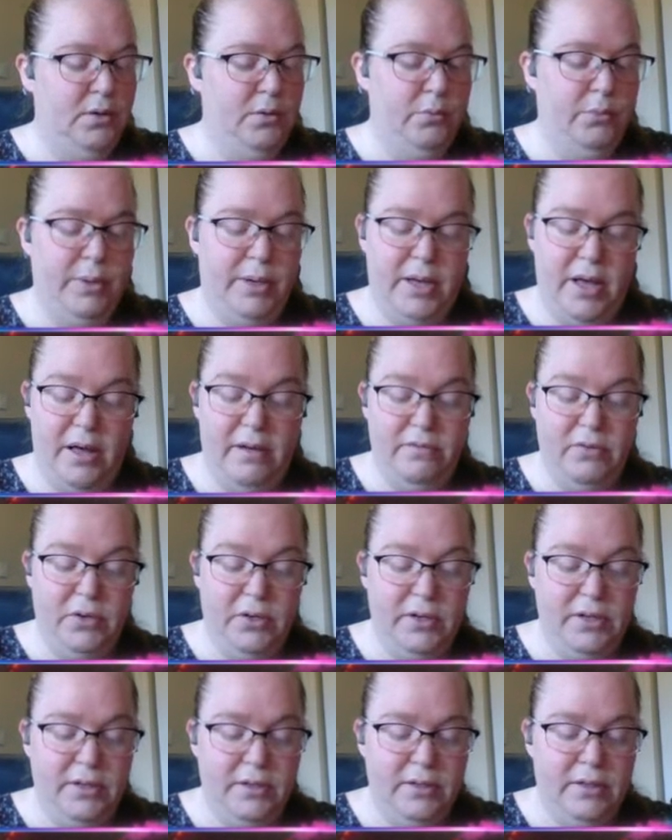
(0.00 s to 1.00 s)

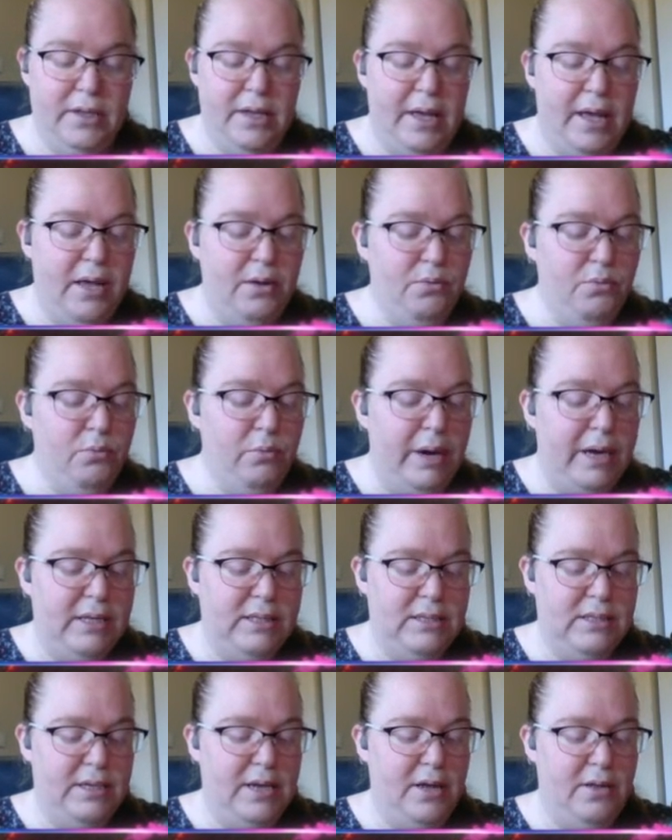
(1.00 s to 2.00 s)
recovered, and
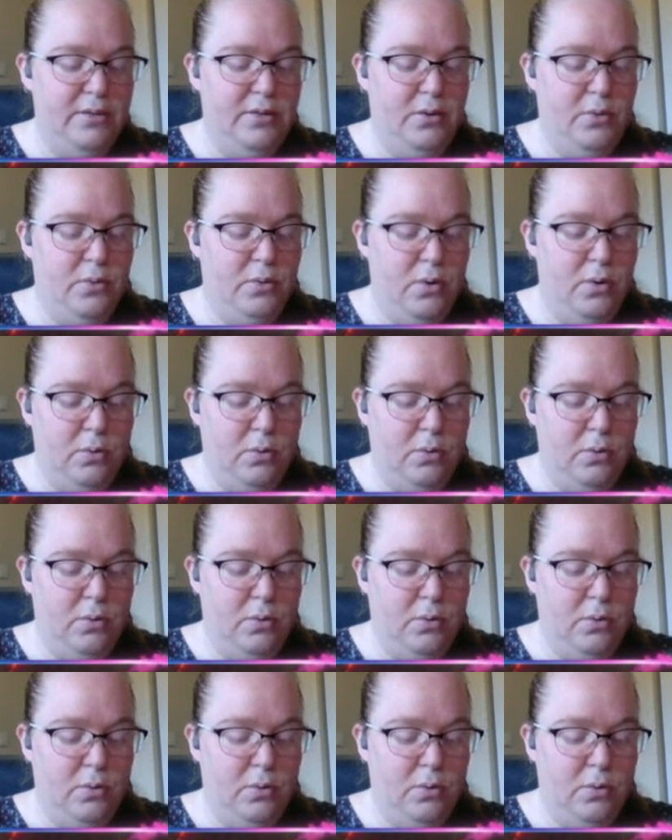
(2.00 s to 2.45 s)
raced down the